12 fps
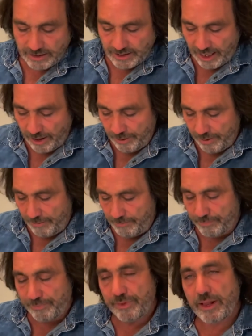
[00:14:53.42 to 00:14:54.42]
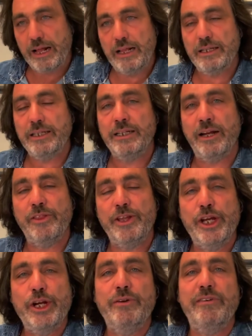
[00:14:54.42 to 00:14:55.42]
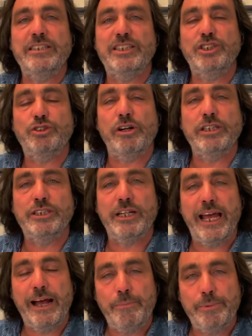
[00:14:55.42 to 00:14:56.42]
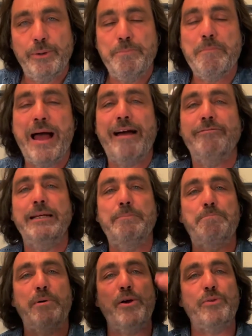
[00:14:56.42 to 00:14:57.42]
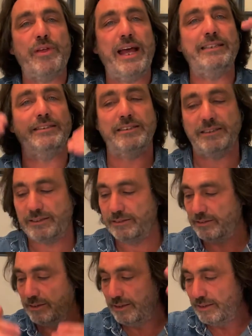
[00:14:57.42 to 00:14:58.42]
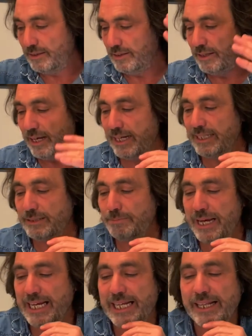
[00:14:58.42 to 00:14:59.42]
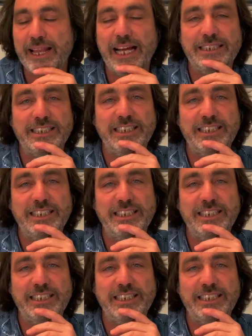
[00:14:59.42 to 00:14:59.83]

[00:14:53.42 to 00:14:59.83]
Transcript: So, you know, the universe is trying to help you marry both ends. And it's making that